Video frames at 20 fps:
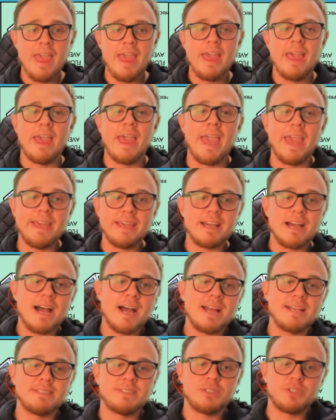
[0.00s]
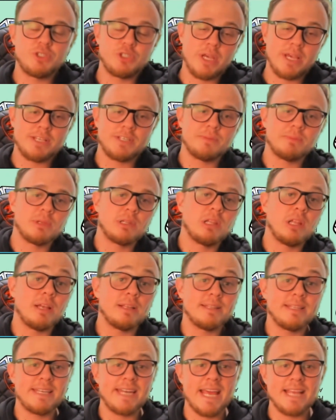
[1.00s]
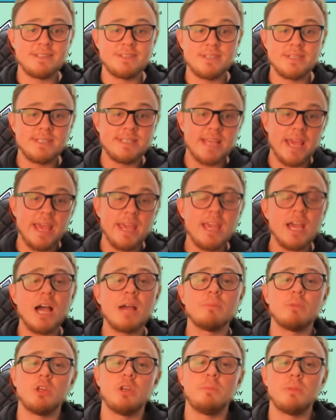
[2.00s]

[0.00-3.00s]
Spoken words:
Hey guys, it's Jason McLaughlin, and today I'm going to be